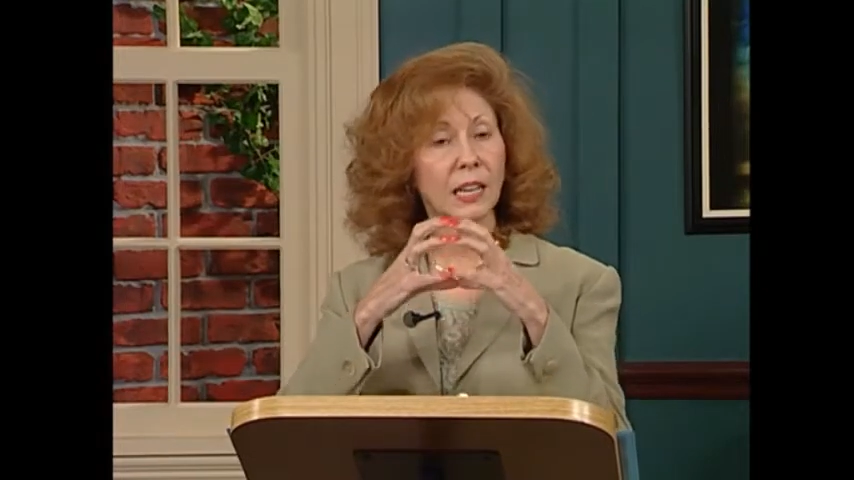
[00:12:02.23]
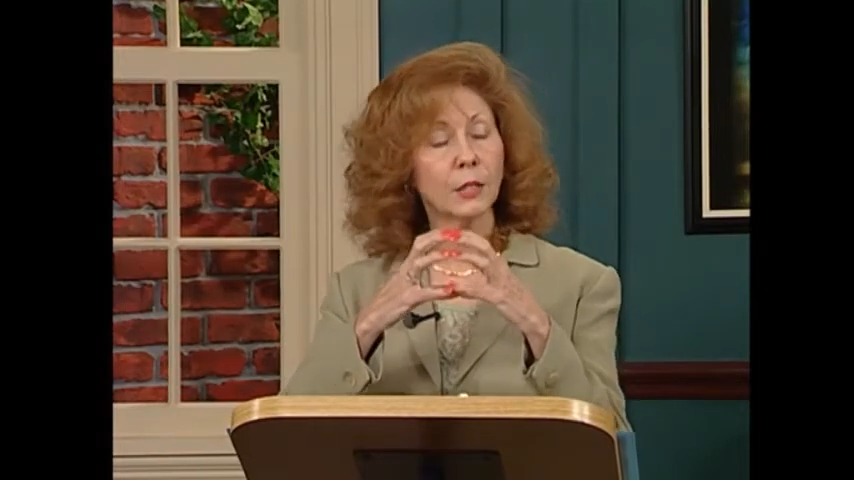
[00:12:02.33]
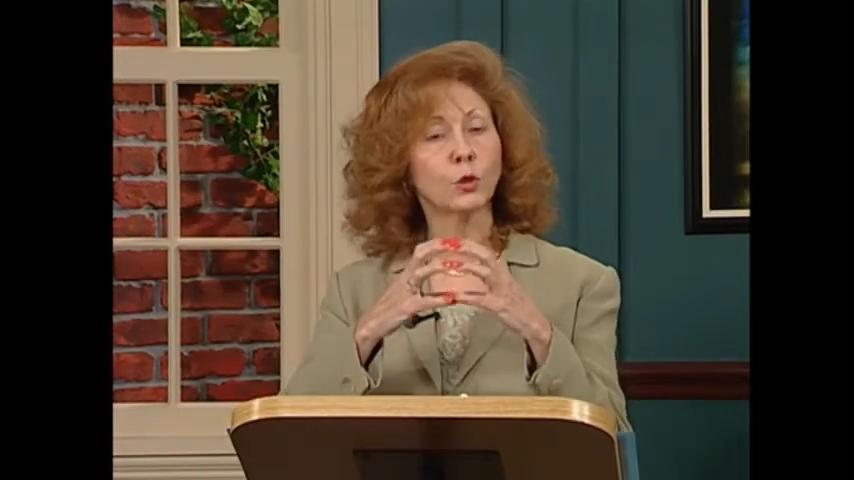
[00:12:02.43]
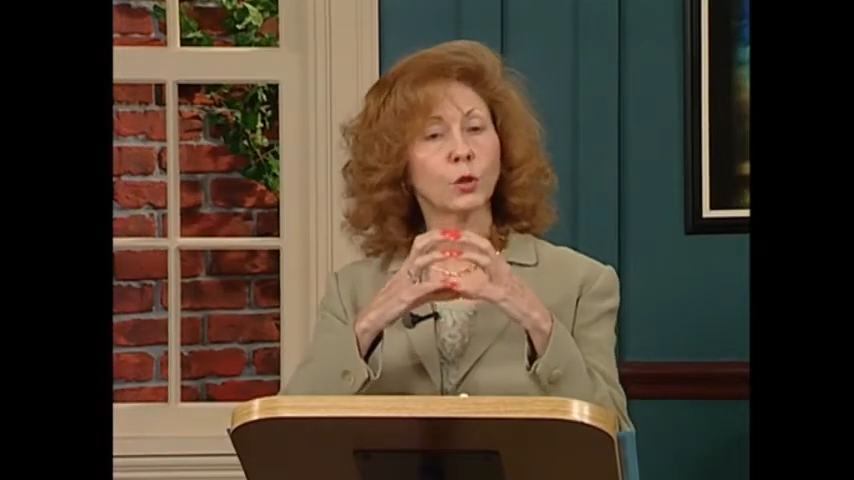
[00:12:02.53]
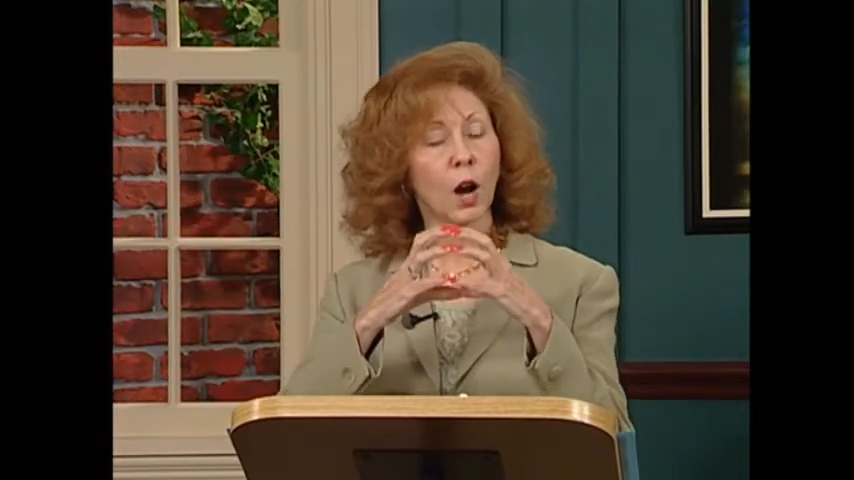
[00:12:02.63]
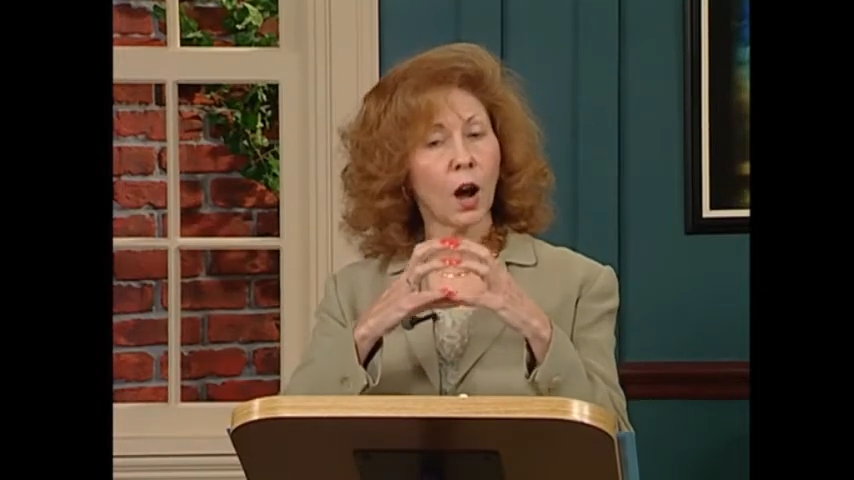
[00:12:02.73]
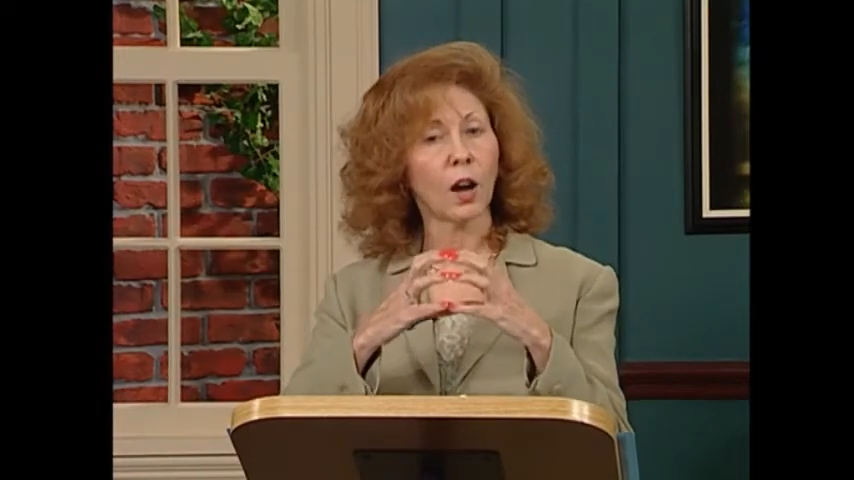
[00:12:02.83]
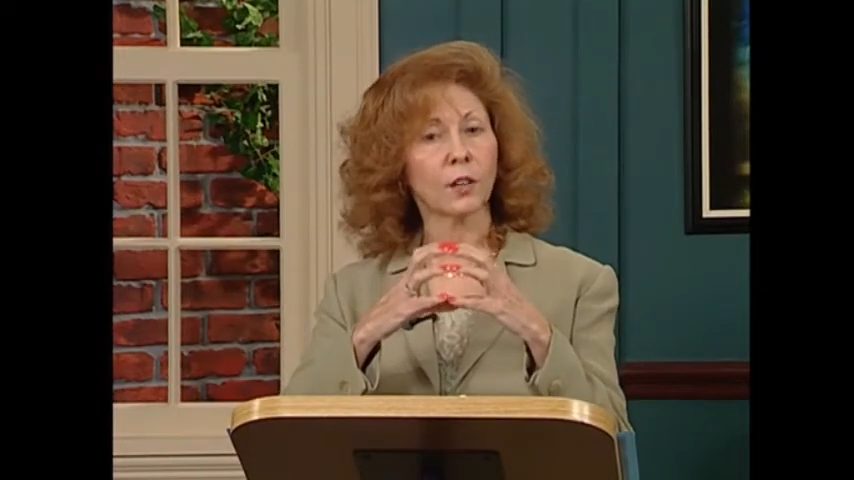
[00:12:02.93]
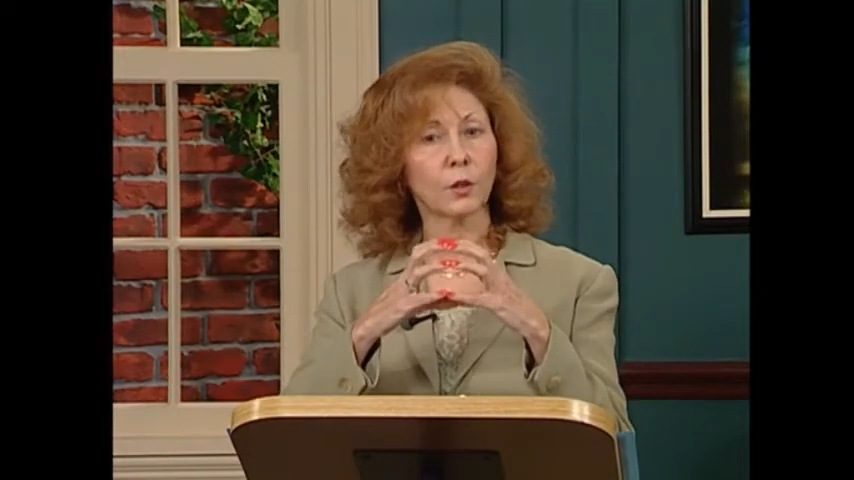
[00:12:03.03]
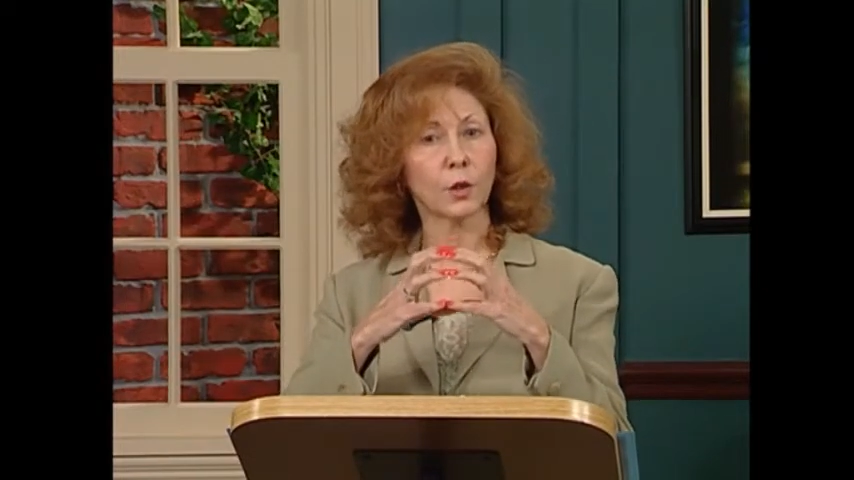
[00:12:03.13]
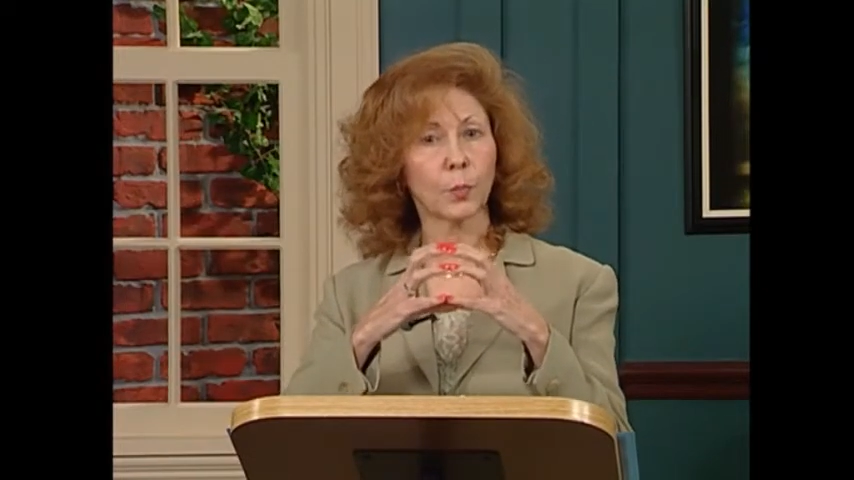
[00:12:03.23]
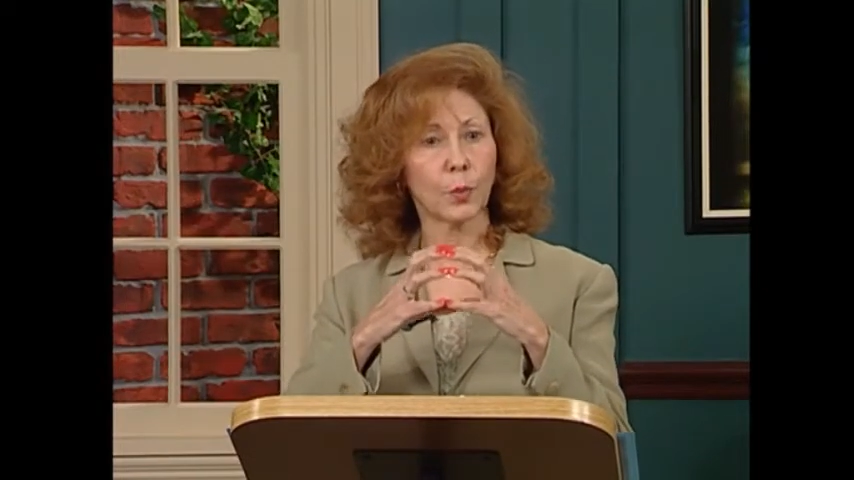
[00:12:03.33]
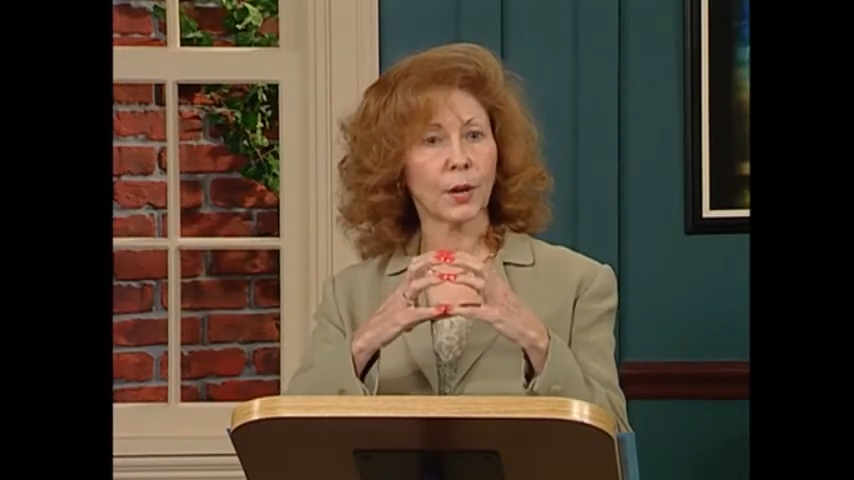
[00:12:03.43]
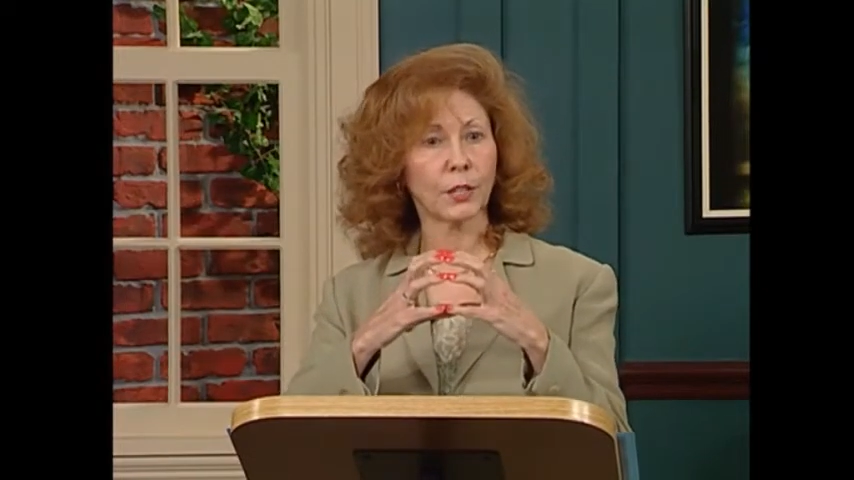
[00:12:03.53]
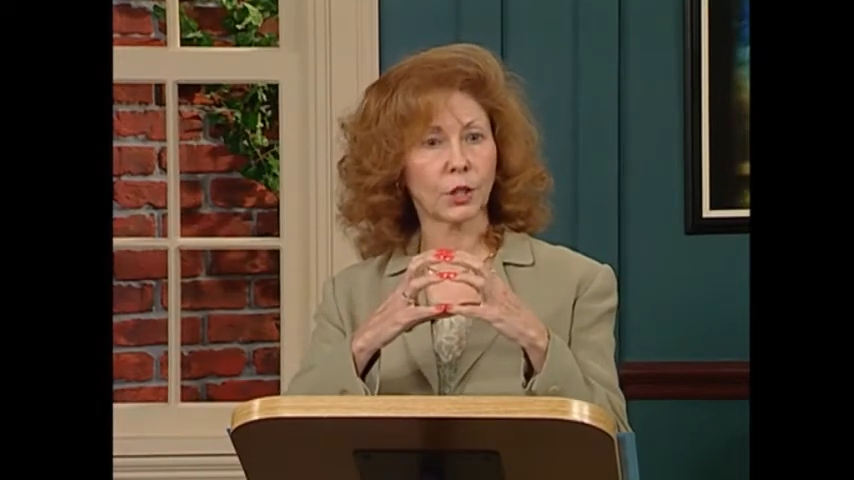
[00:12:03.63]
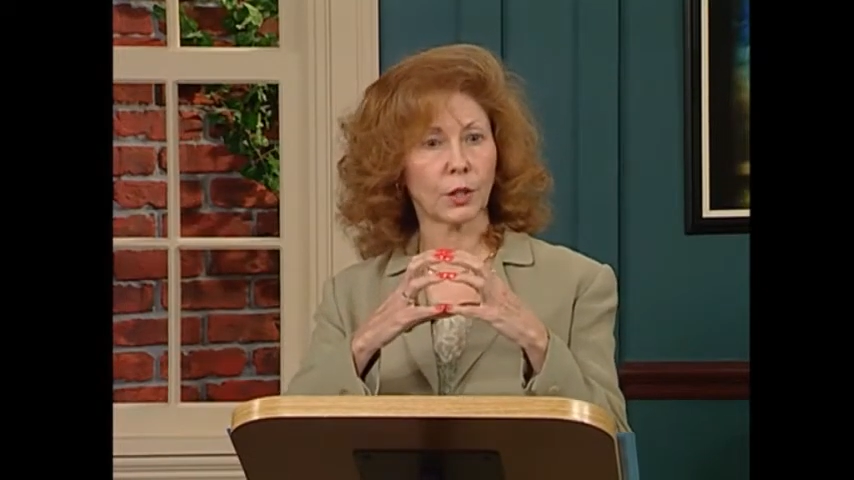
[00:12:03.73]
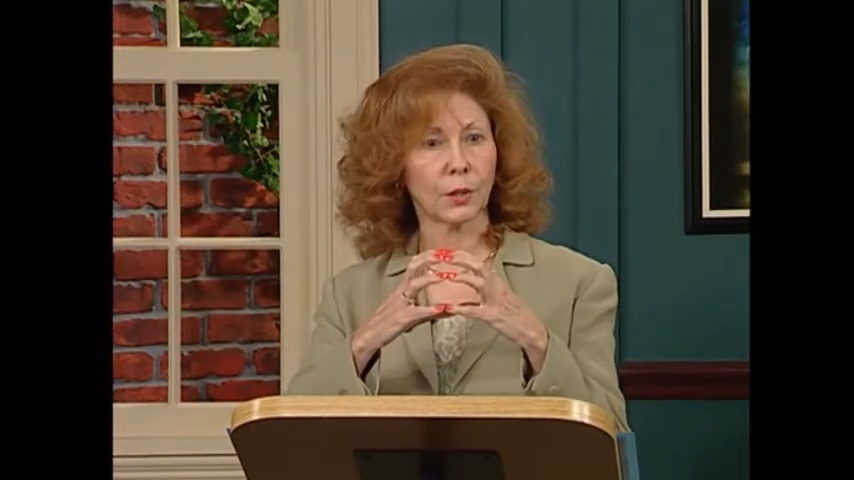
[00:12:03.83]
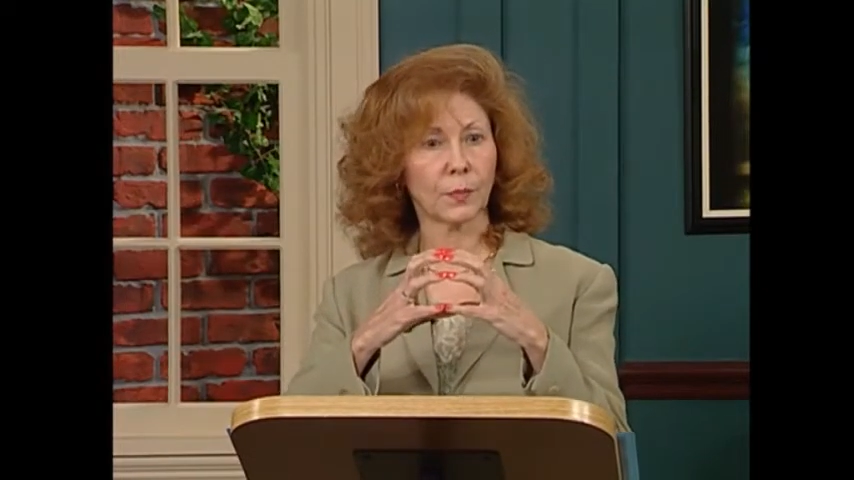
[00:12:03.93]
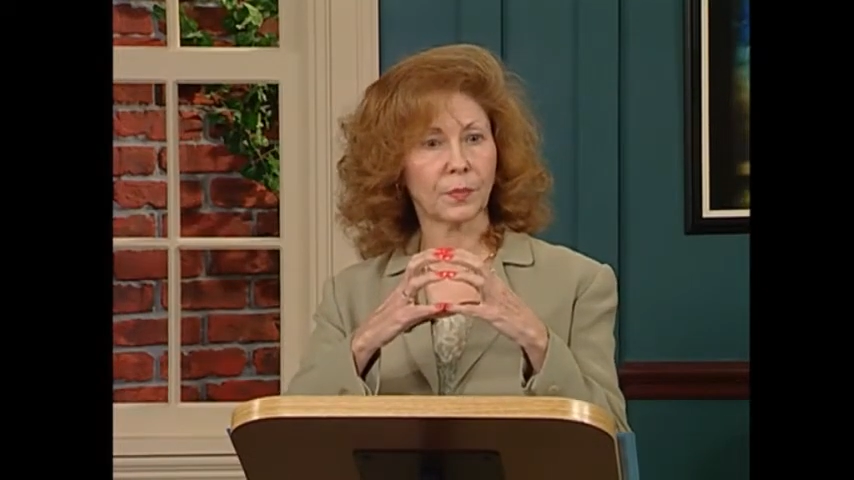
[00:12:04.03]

intraocular pressure.